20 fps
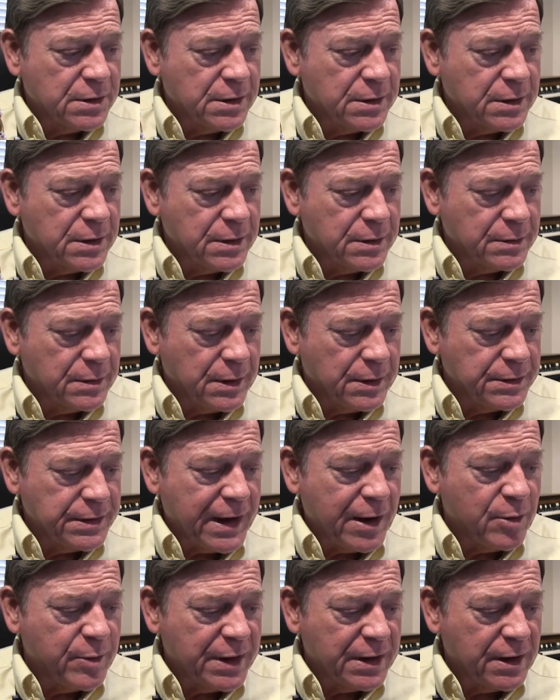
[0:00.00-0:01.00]
a
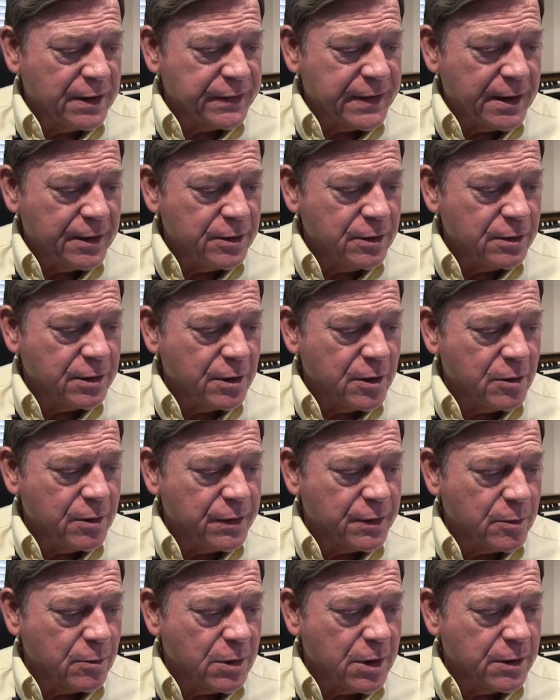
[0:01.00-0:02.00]
downbeat like that, you can go
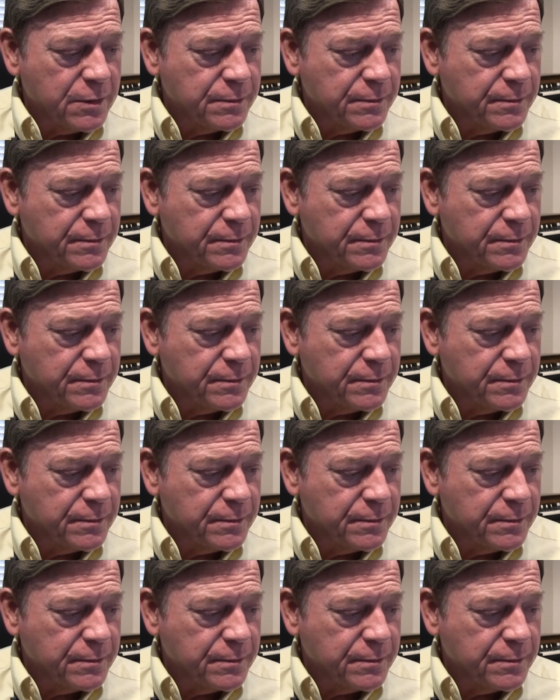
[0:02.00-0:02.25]
either way.